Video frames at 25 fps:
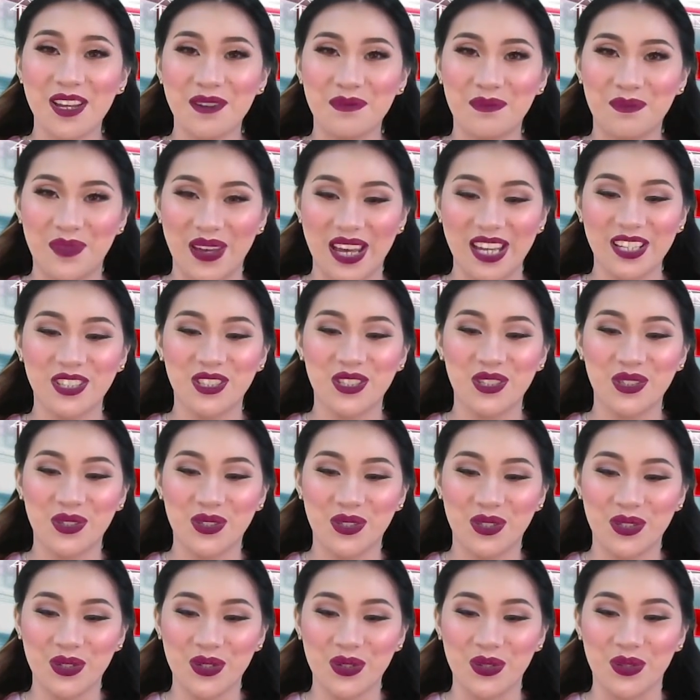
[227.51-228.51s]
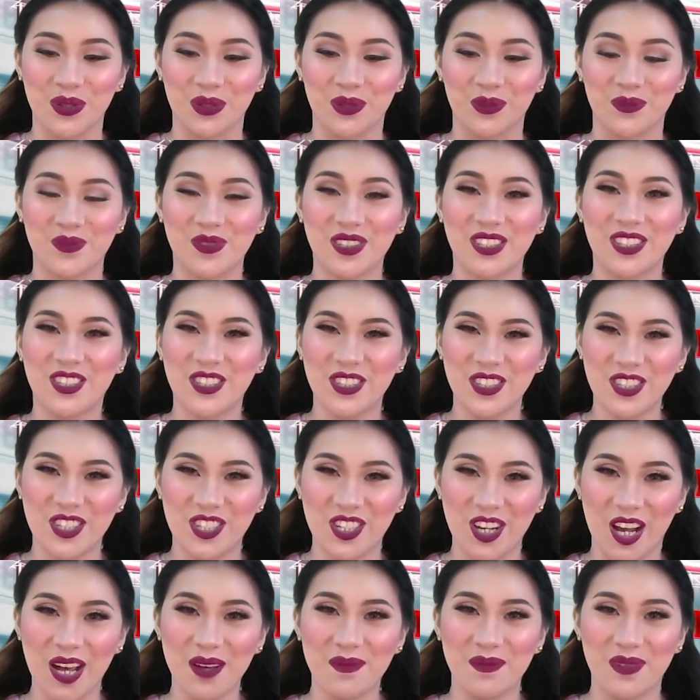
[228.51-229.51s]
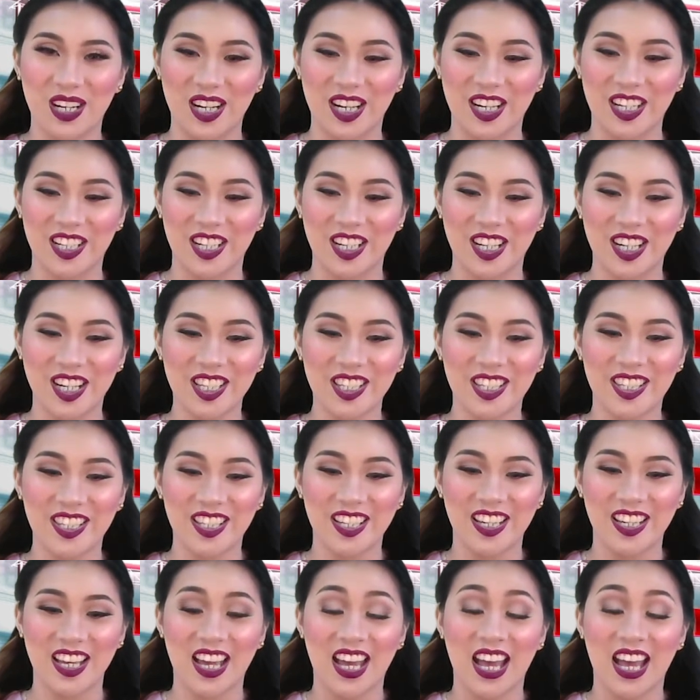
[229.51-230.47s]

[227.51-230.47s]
bet you do. Good job, learners!